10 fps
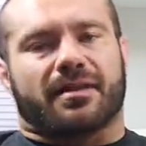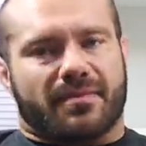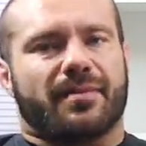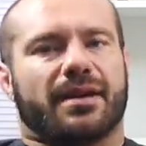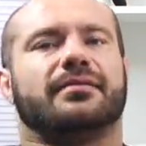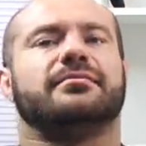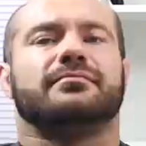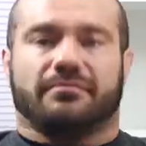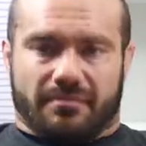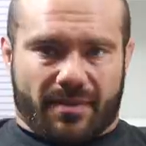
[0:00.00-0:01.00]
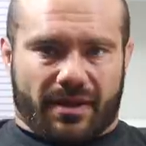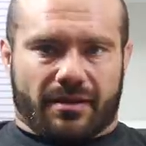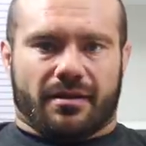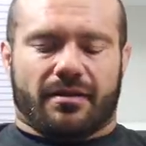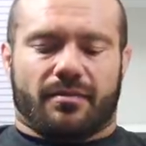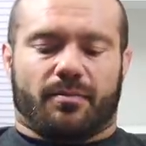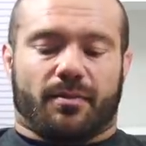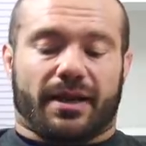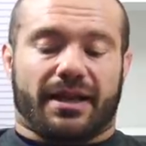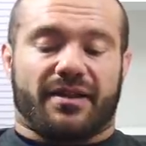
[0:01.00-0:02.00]
Maybe, maybe.
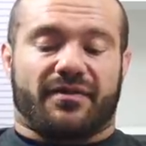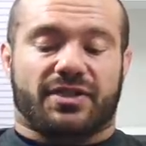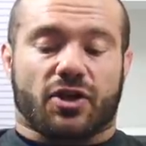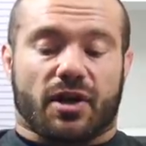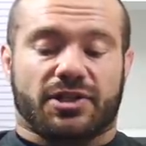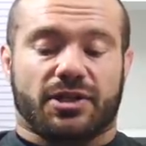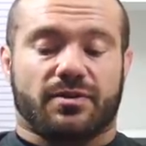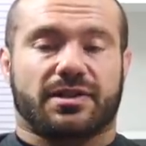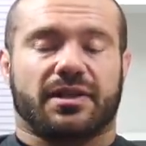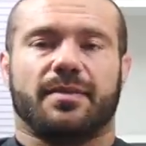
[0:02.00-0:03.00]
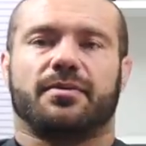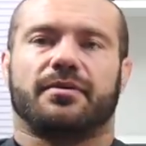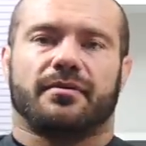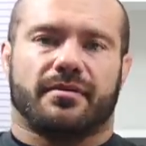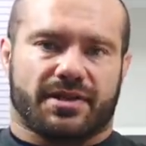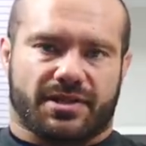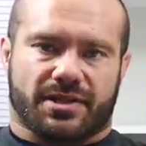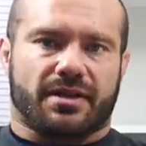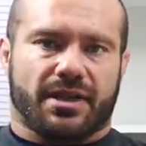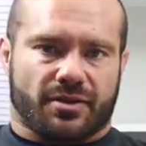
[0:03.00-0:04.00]
But if it's costing you sleep, this is
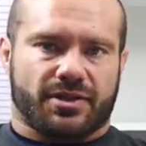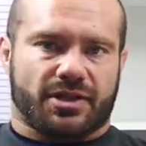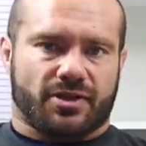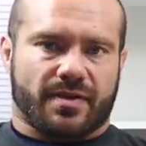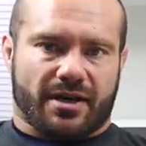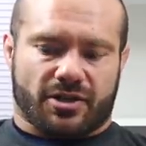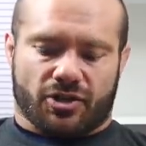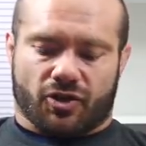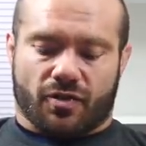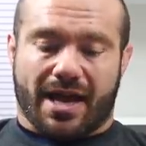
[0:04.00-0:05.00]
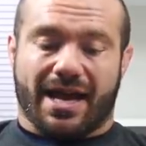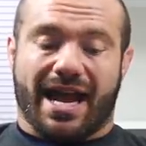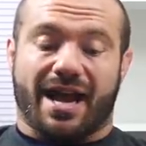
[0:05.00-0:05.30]
an interesting strategy to try.